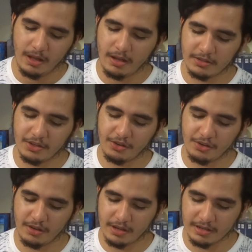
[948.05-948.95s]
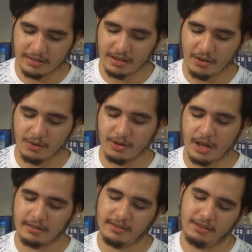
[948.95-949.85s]
Cause you're, cause I know you're
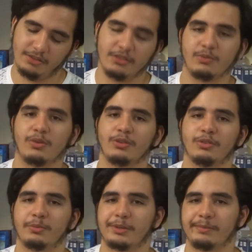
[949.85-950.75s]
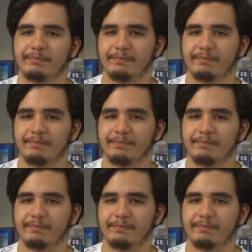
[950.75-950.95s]
not tired to this world no more.